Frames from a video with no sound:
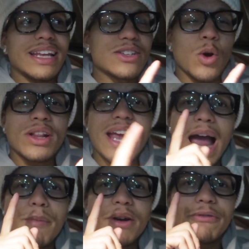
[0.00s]
This only
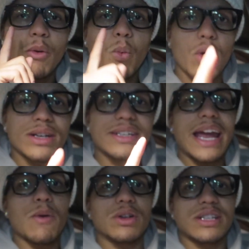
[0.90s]
happened for one
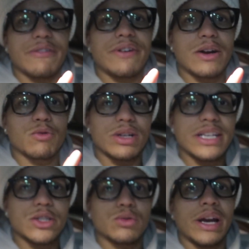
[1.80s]
day, which I find
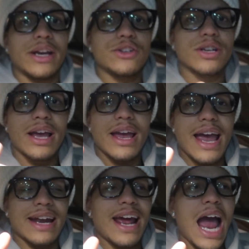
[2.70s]
really strange.
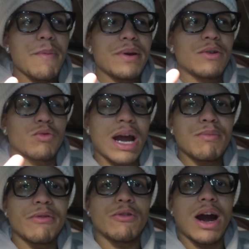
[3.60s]
And it happened
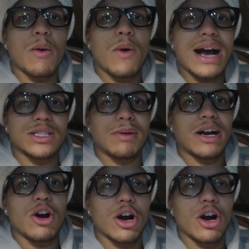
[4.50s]
right before I washed my